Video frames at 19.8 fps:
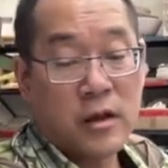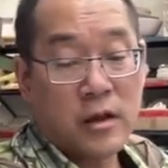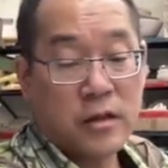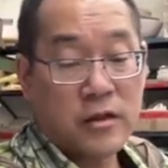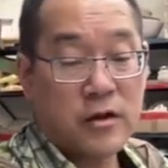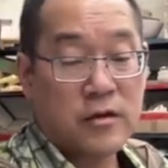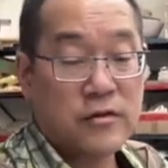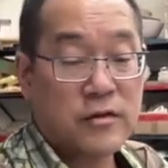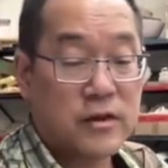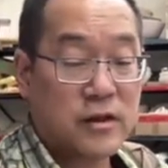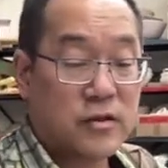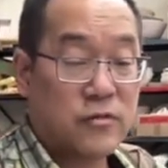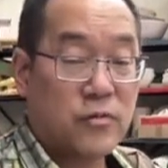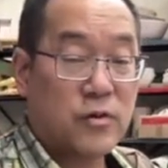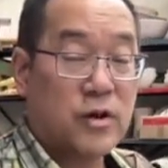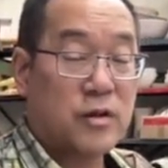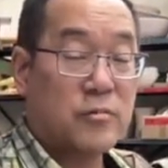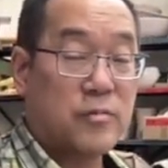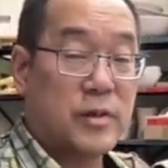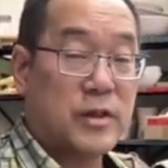There's this
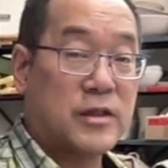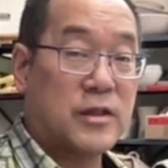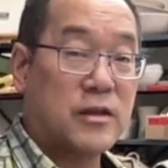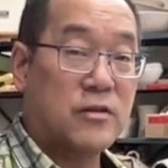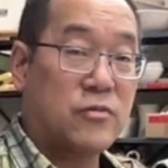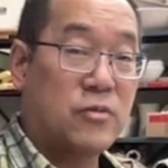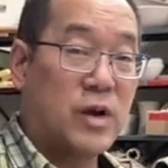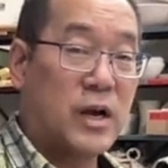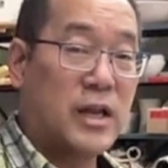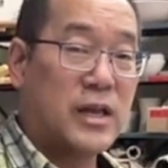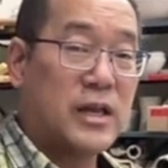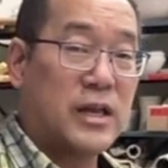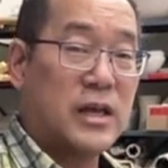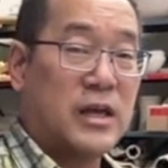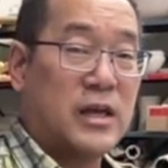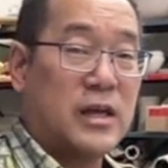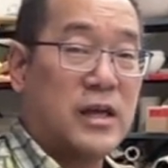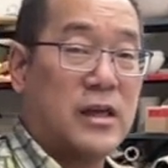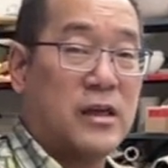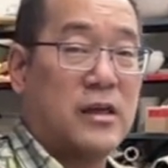one, but this one
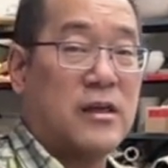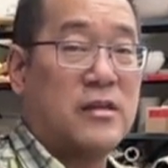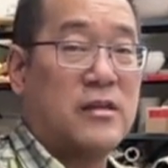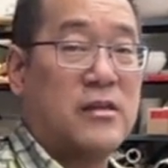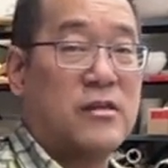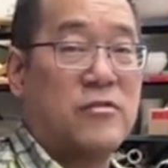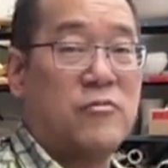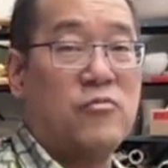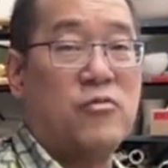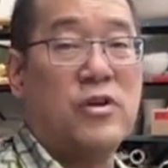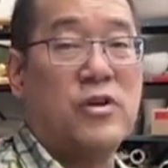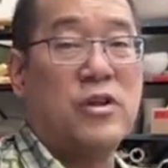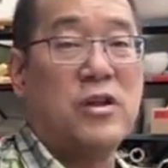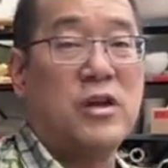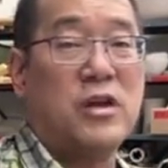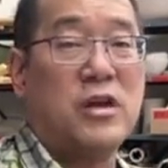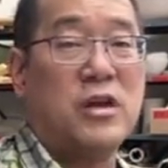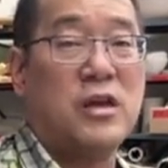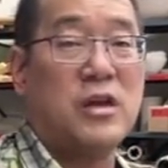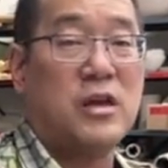is
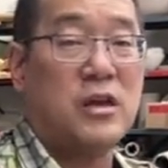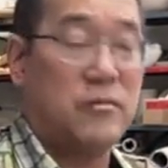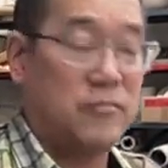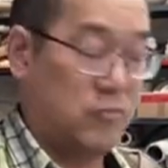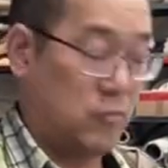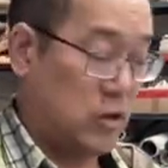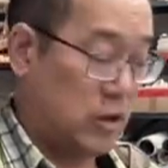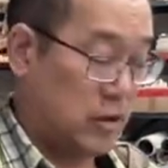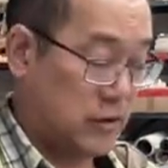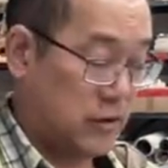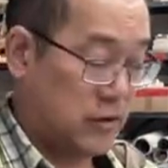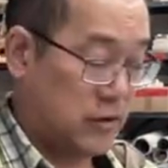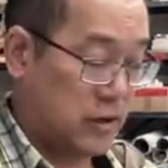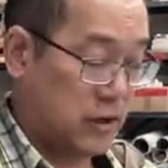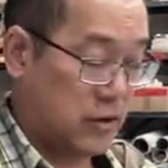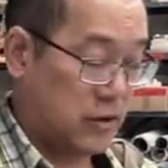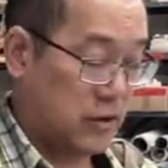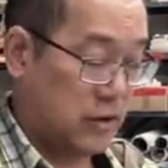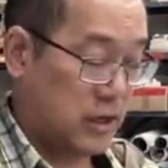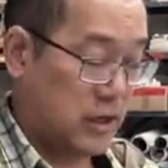really, well, let's take
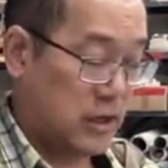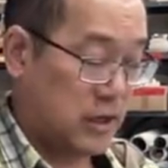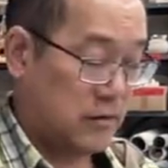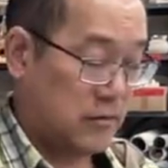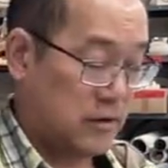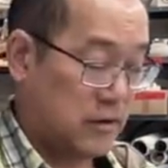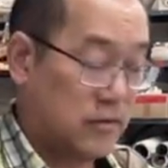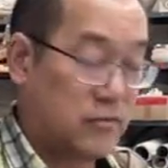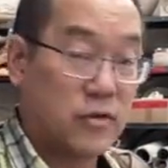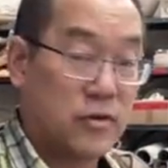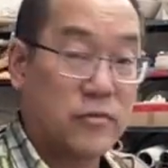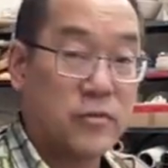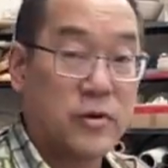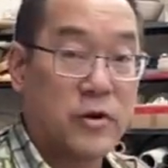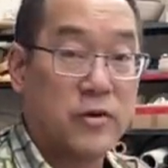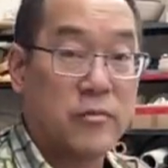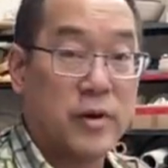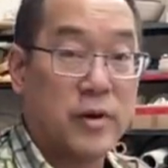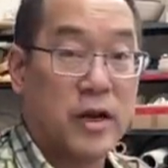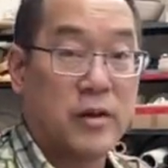a look at it. This one's
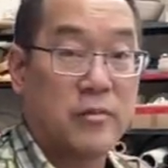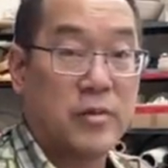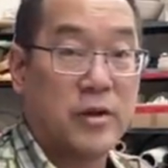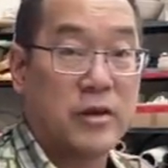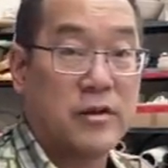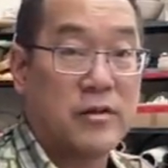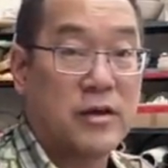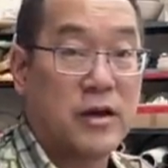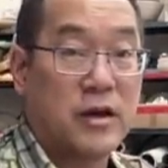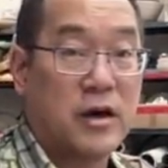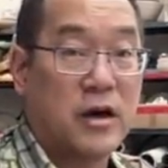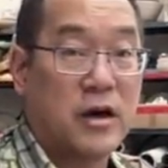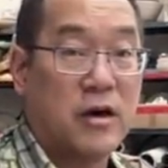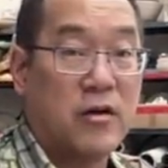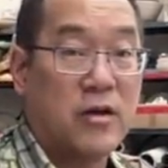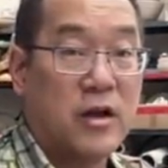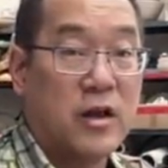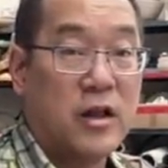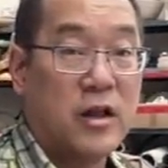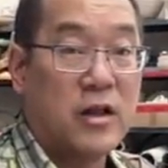pretty dramatic, but you see how
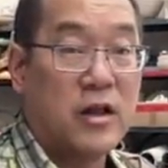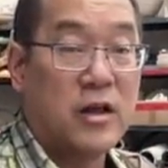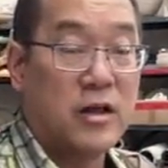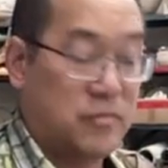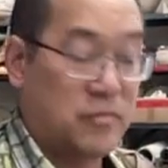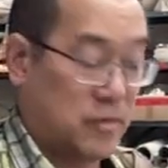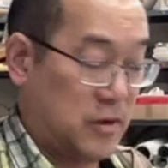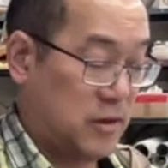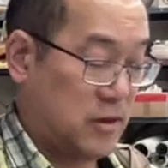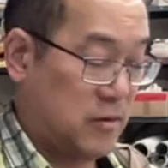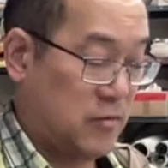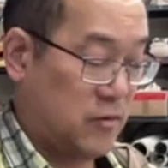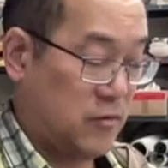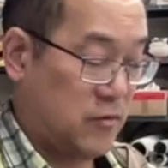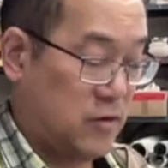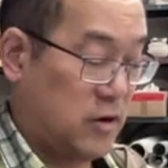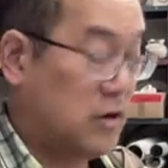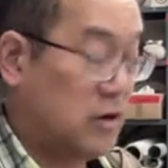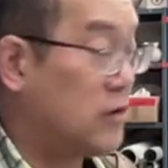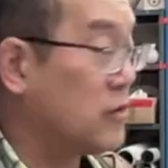Let's make that more
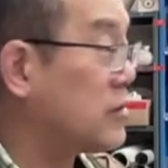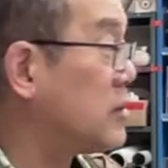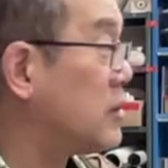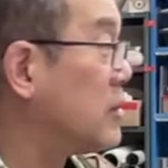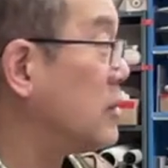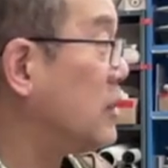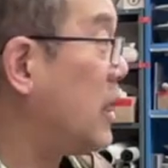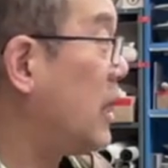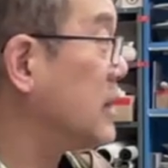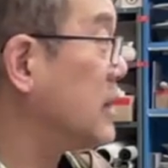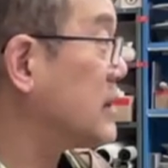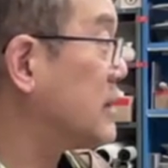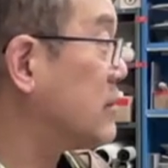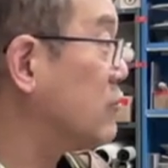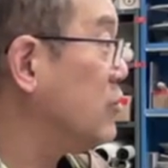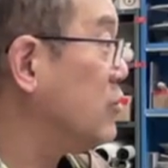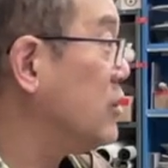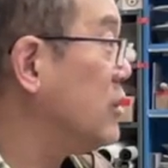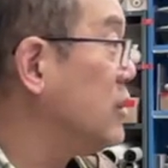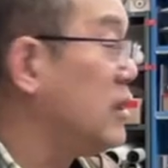vertical. You see, not
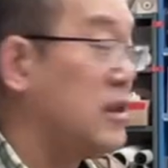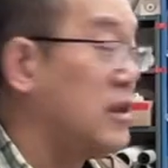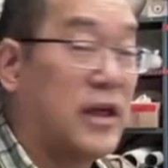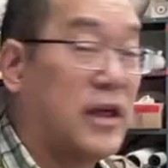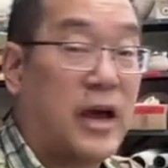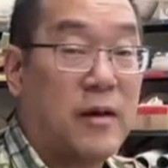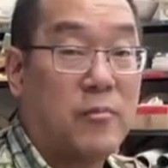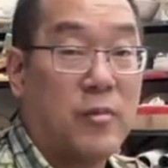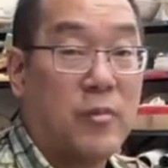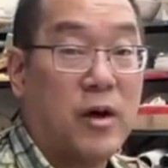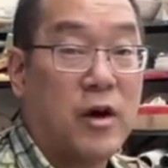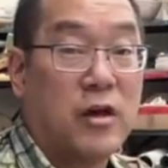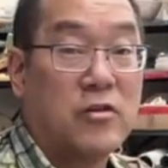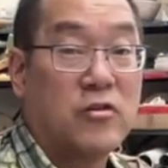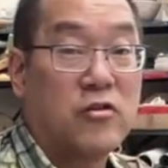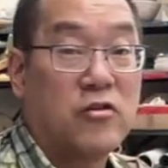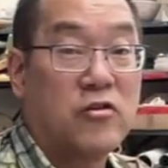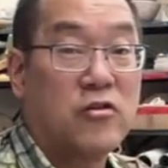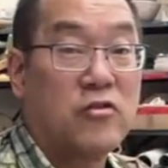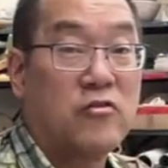really that
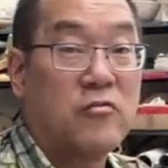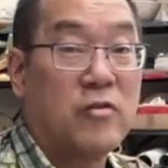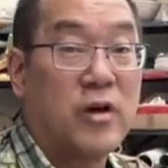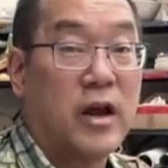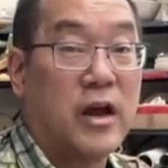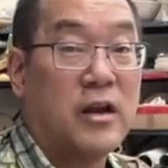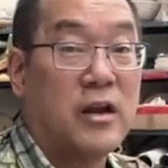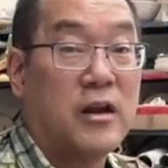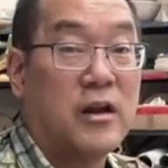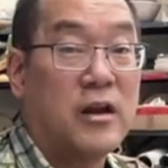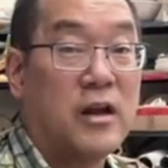much, right?